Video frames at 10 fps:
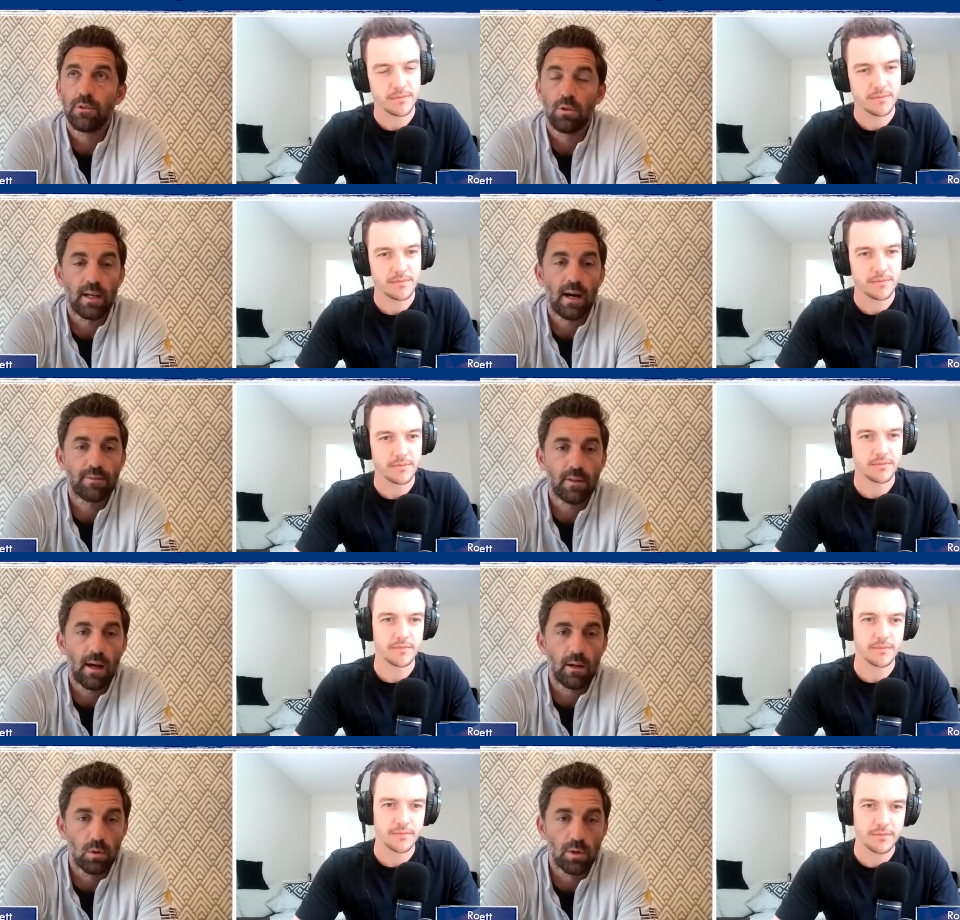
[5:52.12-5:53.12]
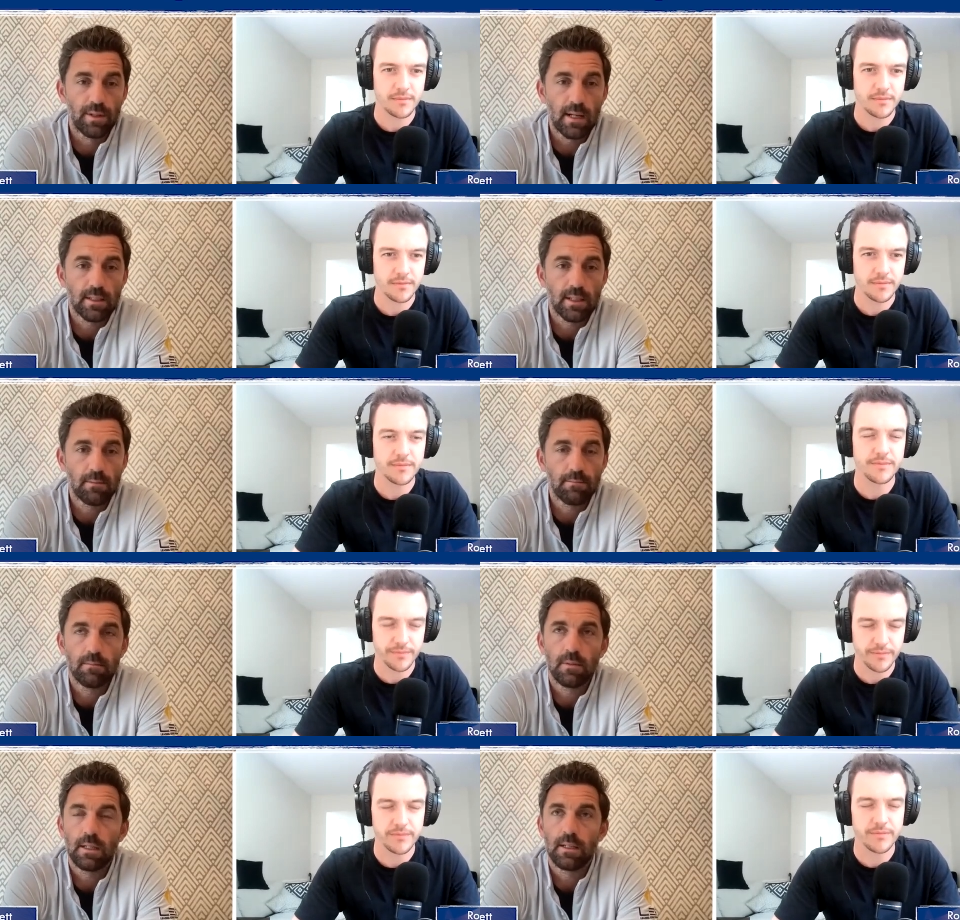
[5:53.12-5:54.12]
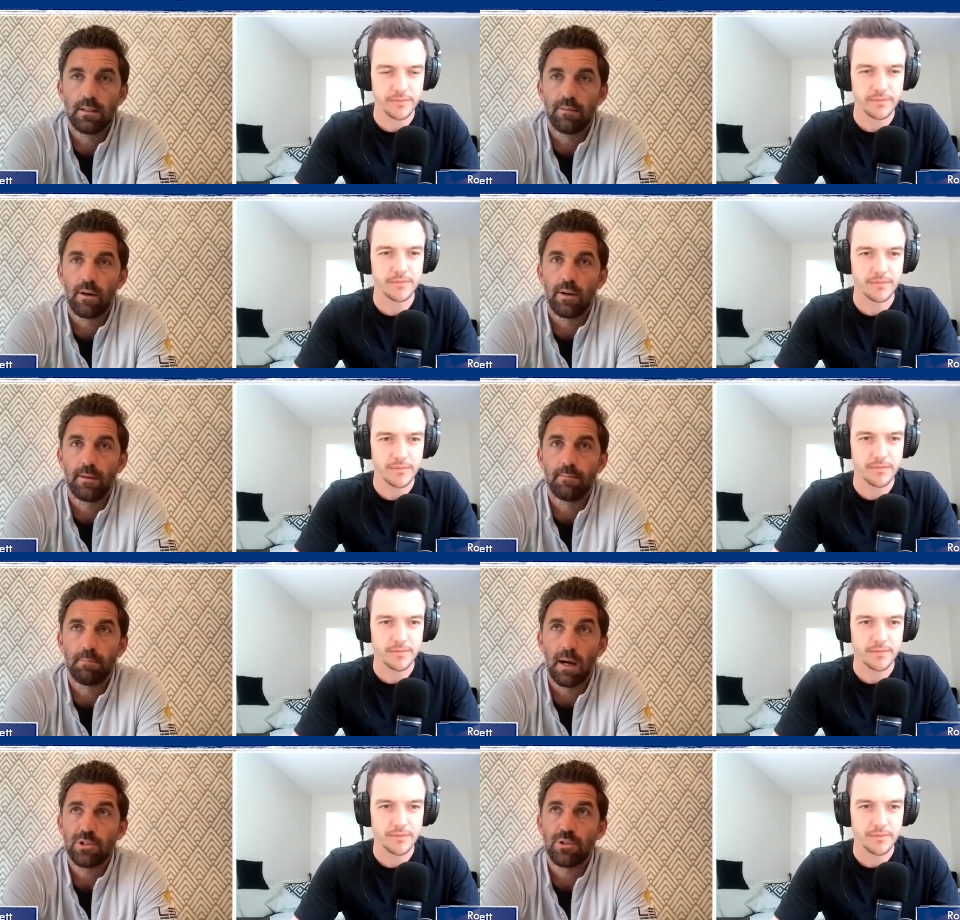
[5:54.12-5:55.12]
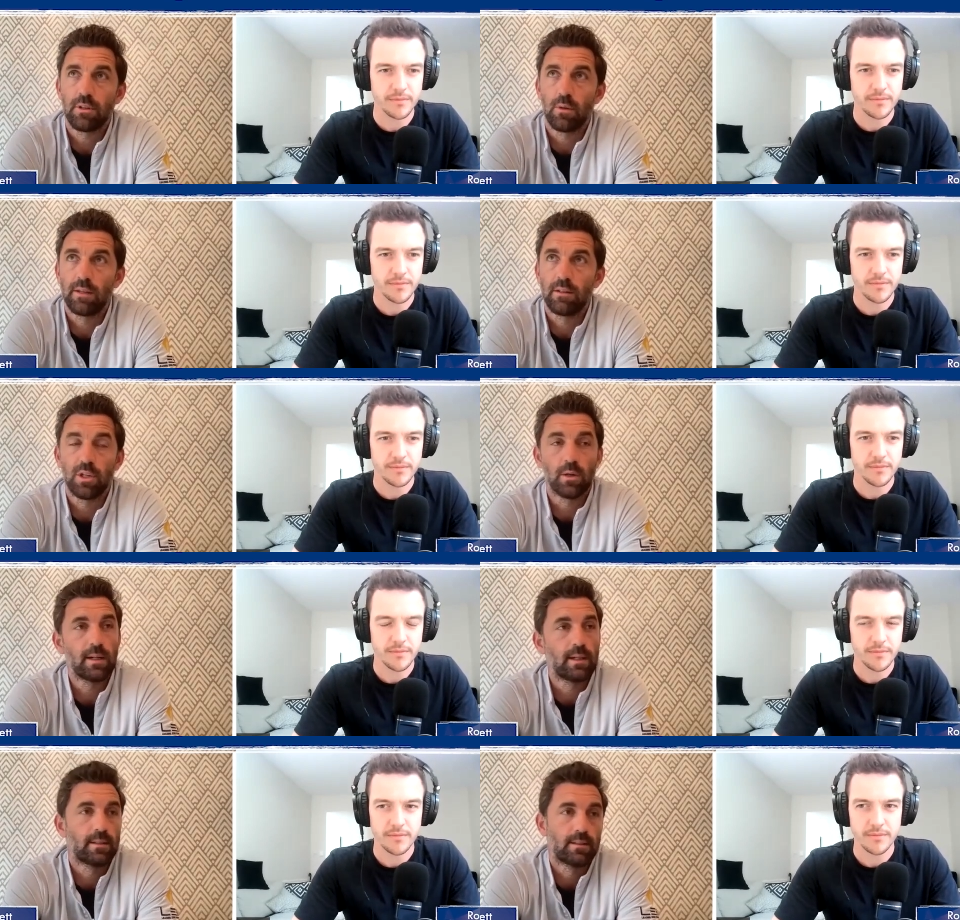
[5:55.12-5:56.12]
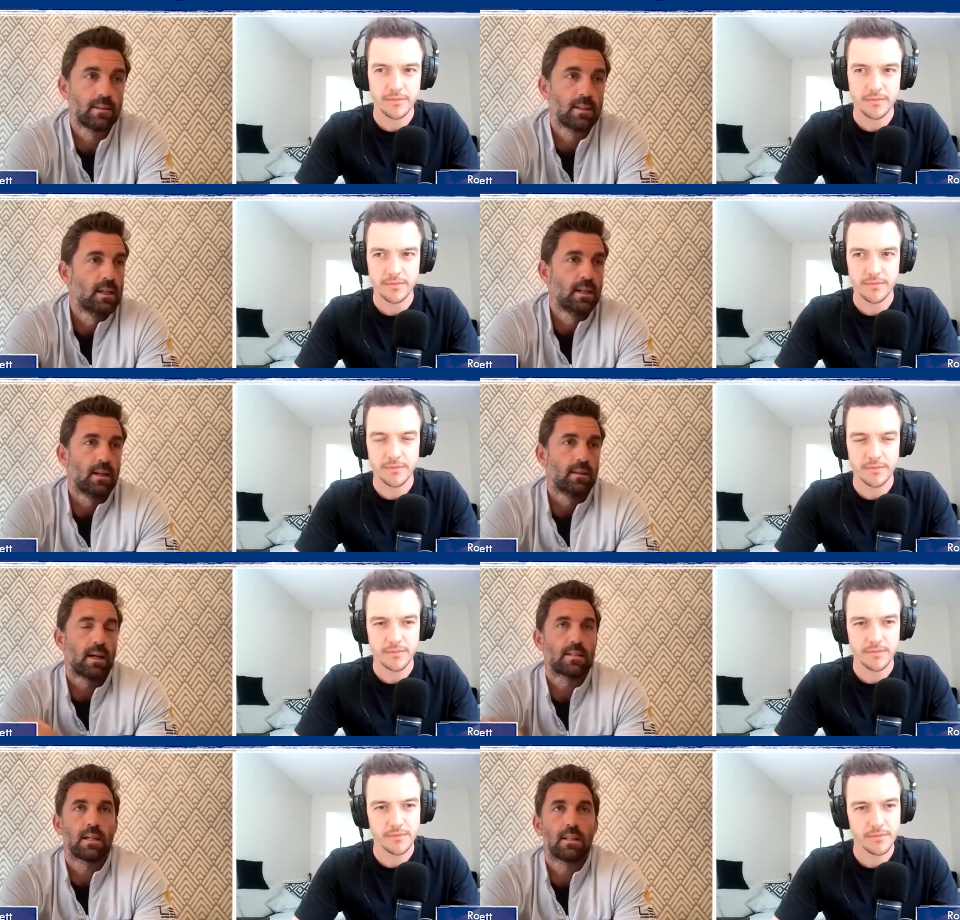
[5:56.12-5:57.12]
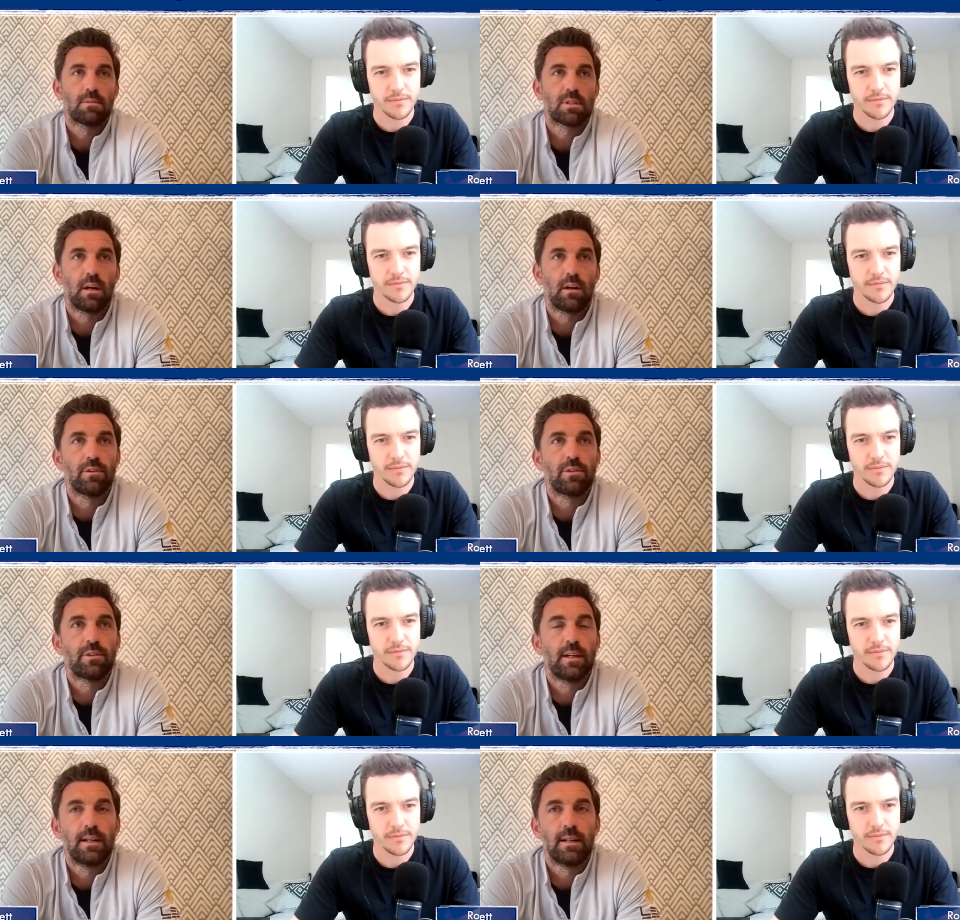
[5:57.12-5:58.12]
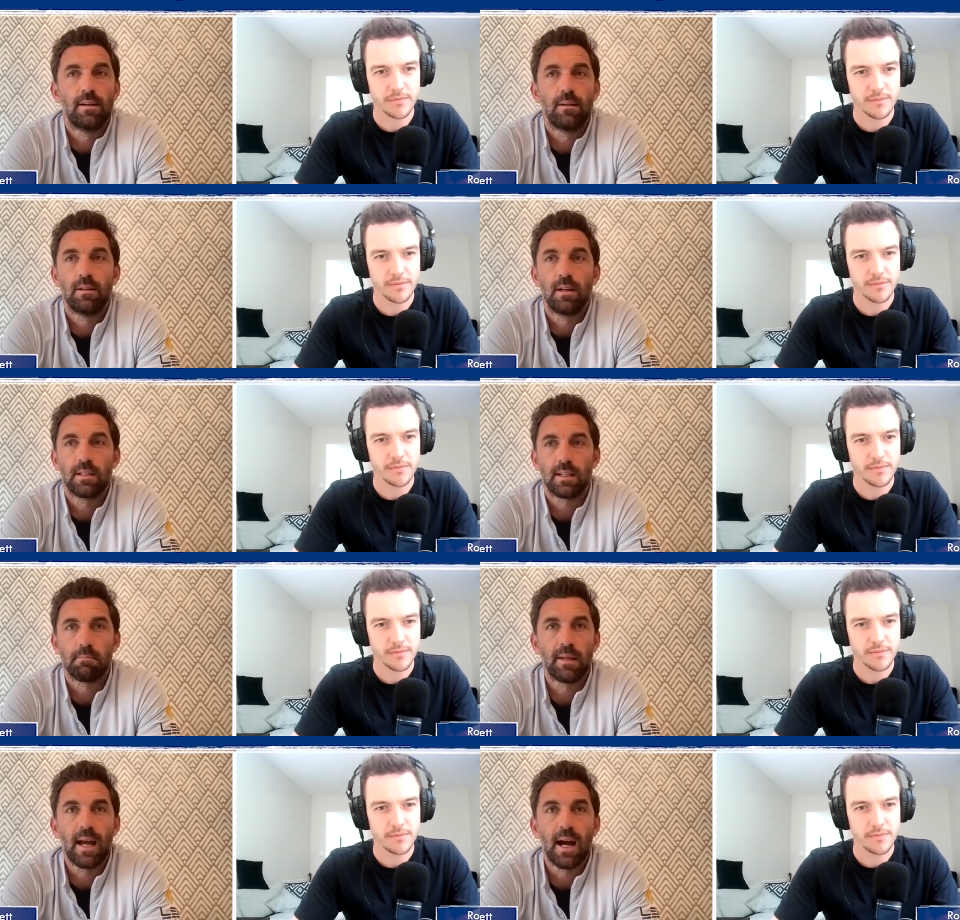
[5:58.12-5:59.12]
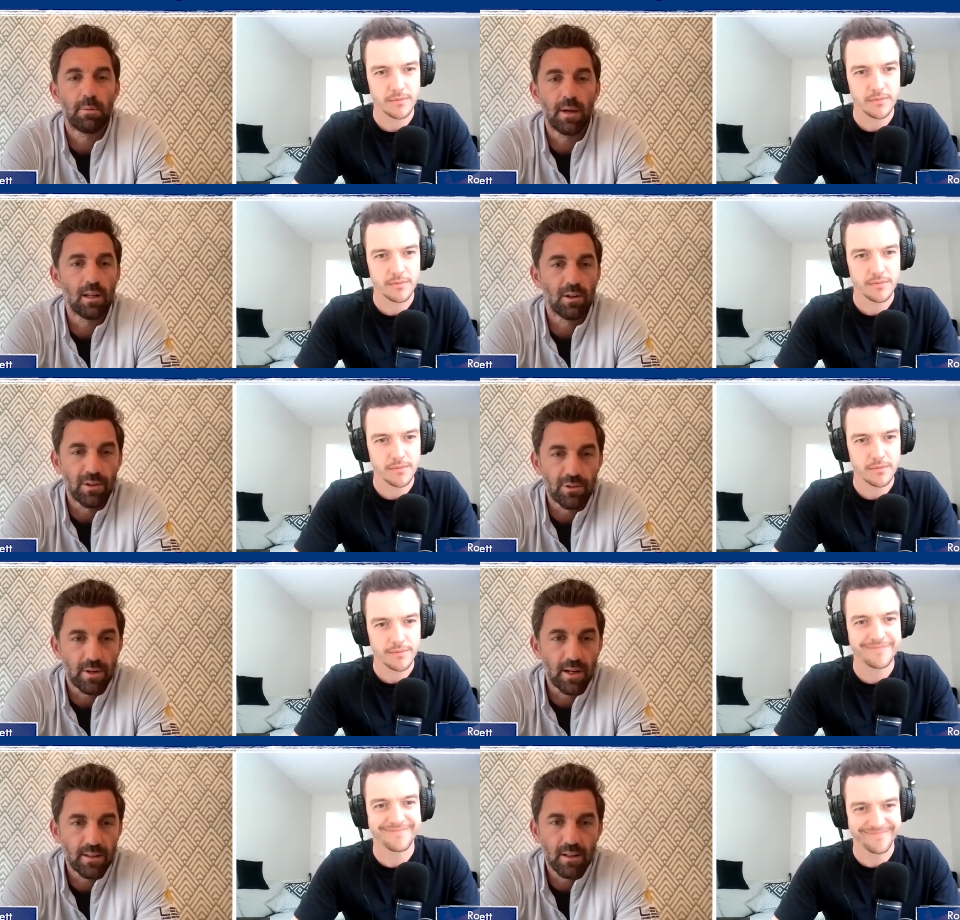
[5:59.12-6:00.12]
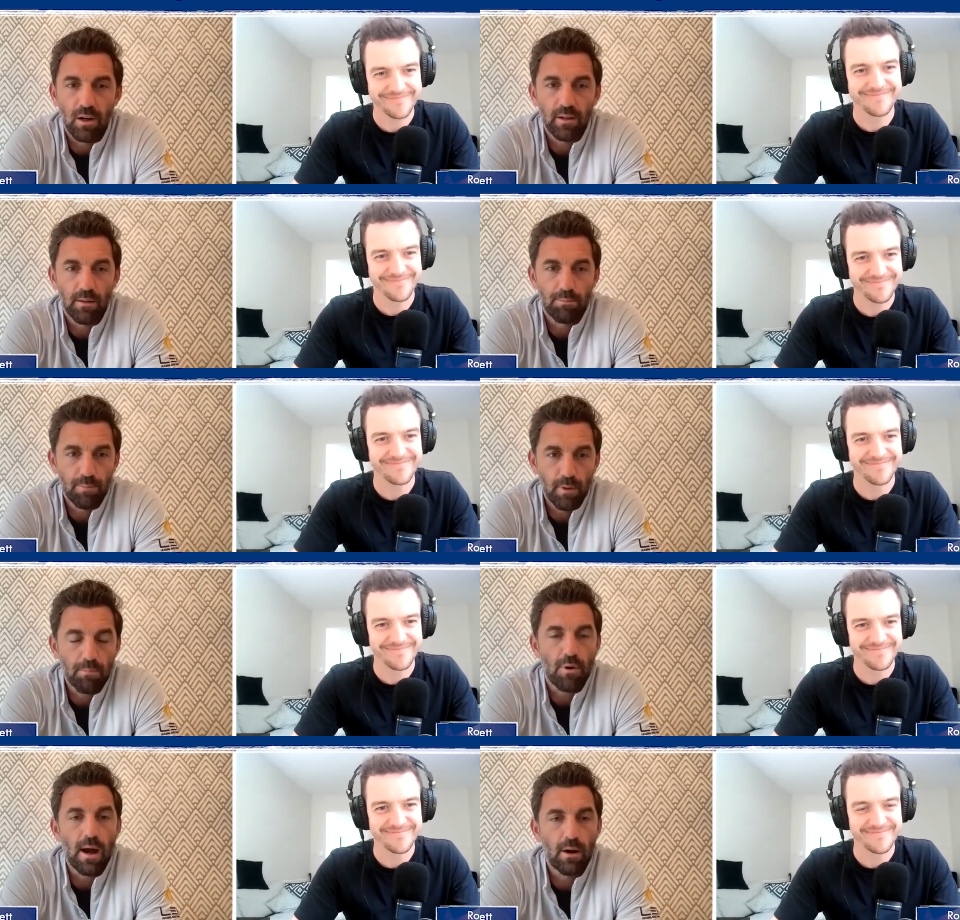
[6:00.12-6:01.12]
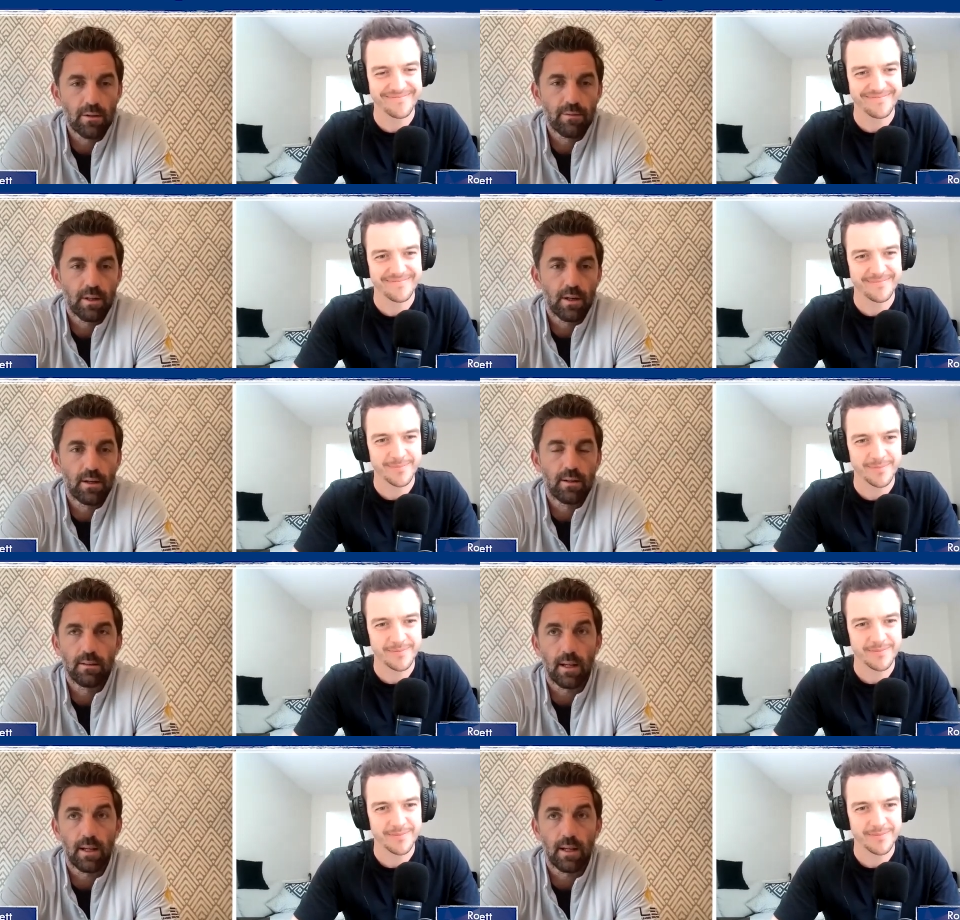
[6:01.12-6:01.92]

Speaker 1: who look after that, who own that team. Uh, they're very passionate the way they do it, and they'd see themselves uh, as like mini IPL owners, right? They have got the the proud of the